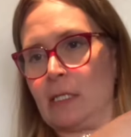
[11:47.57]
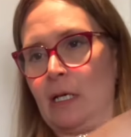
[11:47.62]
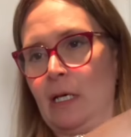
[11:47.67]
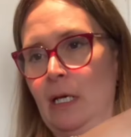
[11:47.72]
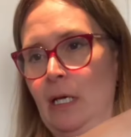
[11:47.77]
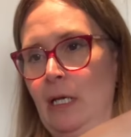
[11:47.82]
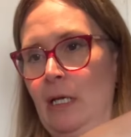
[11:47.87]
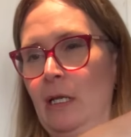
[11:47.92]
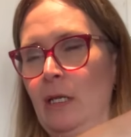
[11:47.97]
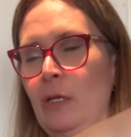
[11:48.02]

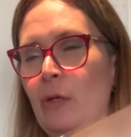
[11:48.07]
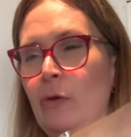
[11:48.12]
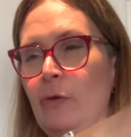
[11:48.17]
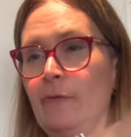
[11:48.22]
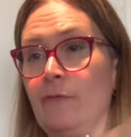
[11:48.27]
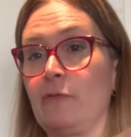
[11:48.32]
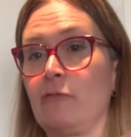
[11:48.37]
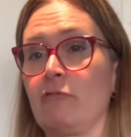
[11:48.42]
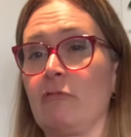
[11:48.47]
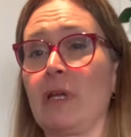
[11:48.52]
a lot
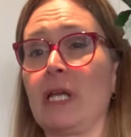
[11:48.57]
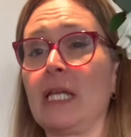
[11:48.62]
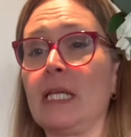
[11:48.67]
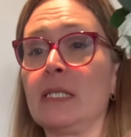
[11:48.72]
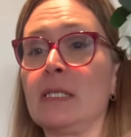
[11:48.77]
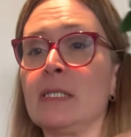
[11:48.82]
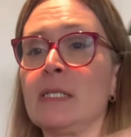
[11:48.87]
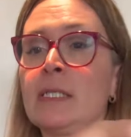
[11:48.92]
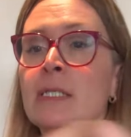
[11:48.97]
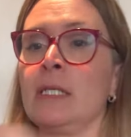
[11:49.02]
of
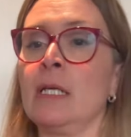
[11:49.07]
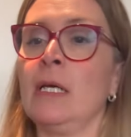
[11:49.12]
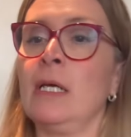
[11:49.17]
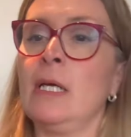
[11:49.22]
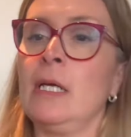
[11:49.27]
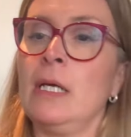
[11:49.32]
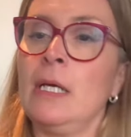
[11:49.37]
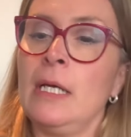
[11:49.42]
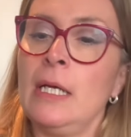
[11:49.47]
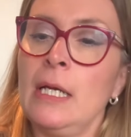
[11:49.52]
greens,
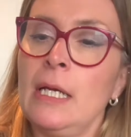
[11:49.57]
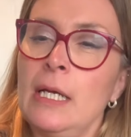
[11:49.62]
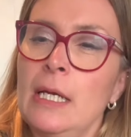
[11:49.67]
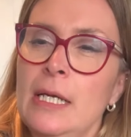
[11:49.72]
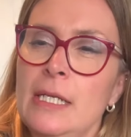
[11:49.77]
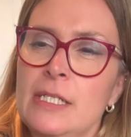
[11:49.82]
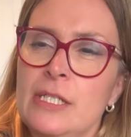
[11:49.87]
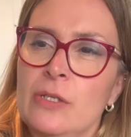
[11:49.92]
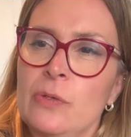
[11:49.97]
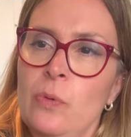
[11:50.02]

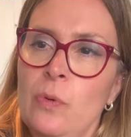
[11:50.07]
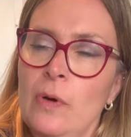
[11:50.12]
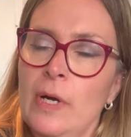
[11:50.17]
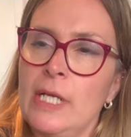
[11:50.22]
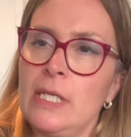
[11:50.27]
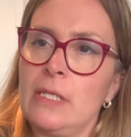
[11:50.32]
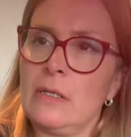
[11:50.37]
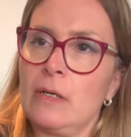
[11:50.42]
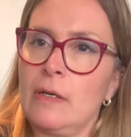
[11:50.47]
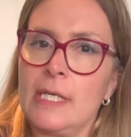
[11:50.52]
it's quite
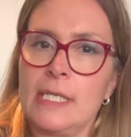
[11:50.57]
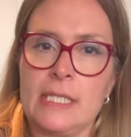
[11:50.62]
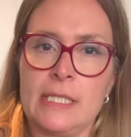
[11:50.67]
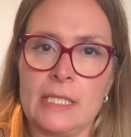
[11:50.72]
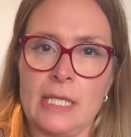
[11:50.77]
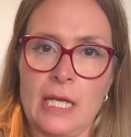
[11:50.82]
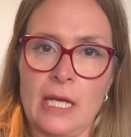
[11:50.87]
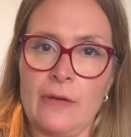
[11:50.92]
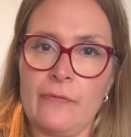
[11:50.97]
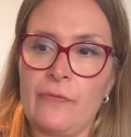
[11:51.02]
nice to
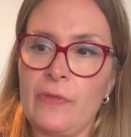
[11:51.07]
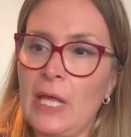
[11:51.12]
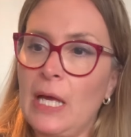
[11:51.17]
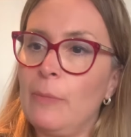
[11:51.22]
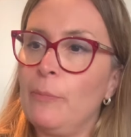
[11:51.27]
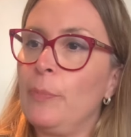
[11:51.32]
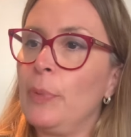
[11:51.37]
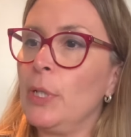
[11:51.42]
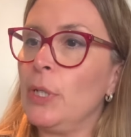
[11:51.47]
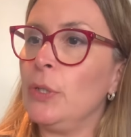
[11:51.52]
have
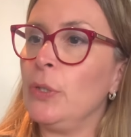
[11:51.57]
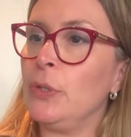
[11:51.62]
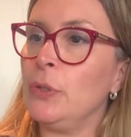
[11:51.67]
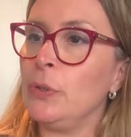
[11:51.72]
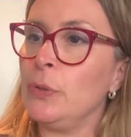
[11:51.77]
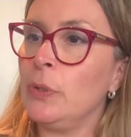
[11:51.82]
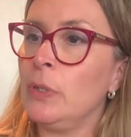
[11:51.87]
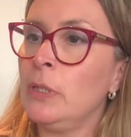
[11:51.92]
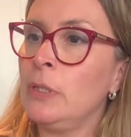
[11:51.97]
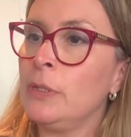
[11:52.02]
that
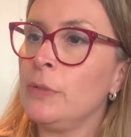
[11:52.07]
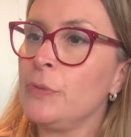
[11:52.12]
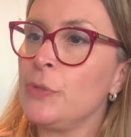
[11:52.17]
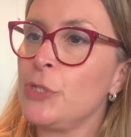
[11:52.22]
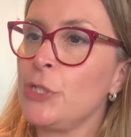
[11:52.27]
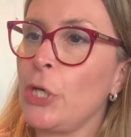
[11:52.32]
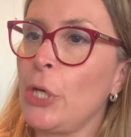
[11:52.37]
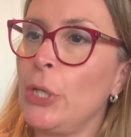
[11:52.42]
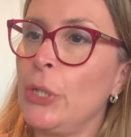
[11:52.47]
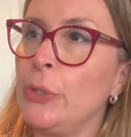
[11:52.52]
blue
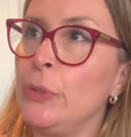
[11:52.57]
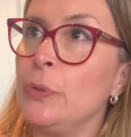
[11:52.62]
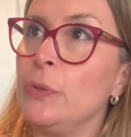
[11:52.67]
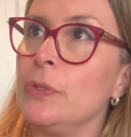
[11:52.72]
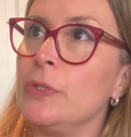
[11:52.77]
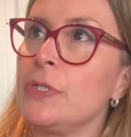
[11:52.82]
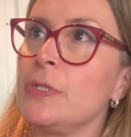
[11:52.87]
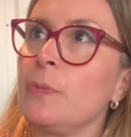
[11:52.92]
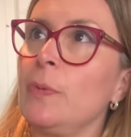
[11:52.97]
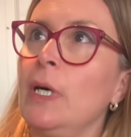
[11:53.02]
tone
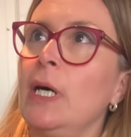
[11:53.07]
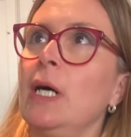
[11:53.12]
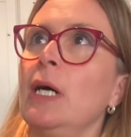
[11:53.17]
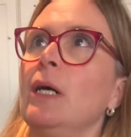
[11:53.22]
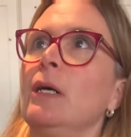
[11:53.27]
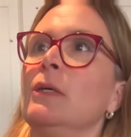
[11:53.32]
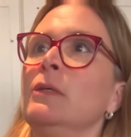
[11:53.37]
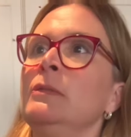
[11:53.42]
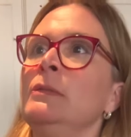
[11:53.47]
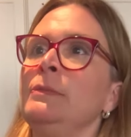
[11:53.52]
as
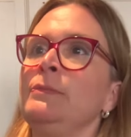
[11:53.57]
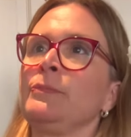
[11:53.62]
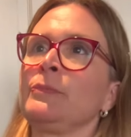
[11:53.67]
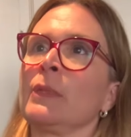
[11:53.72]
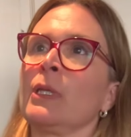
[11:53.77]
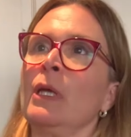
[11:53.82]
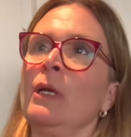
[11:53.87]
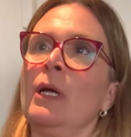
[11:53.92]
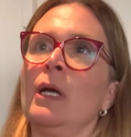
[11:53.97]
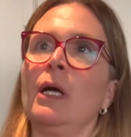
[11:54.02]
well.
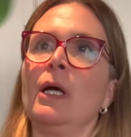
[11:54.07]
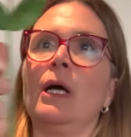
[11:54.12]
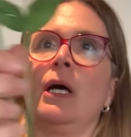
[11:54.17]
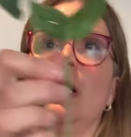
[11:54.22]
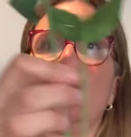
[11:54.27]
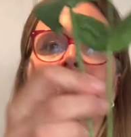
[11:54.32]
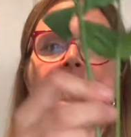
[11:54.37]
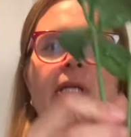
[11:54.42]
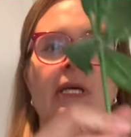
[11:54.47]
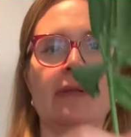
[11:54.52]

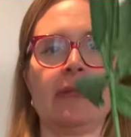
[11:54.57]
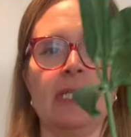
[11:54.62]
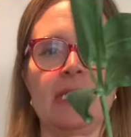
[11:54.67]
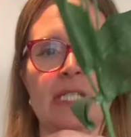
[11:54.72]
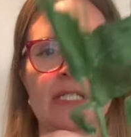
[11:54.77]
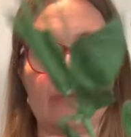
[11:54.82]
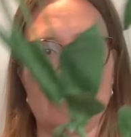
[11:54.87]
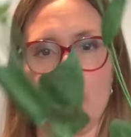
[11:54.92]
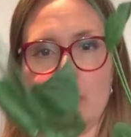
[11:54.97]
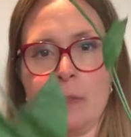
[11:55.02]
Now
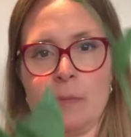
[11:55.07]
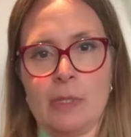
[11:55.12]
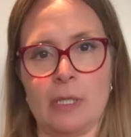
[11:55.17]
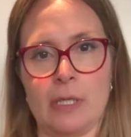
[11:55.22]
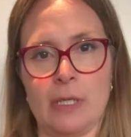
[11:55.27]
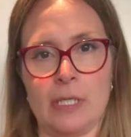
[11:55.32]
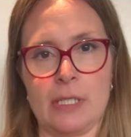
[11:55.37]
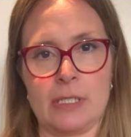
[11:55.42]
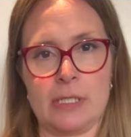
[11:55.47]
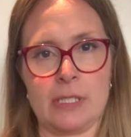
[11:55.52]
this one I'm
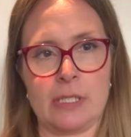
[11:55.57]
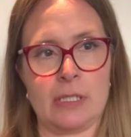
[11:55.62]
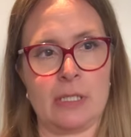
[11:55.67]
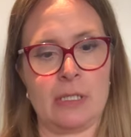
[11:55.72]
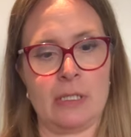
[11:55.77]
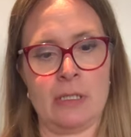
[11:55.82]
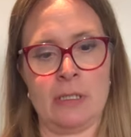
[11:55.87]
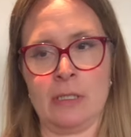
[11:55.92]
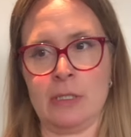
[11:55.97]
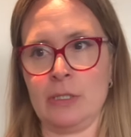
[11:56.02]
going to
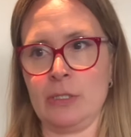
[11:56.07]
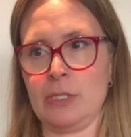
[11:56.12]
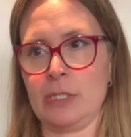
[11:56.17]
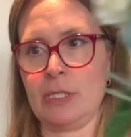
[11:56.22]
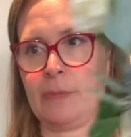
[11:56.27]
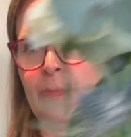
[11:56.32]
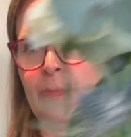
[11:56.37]
just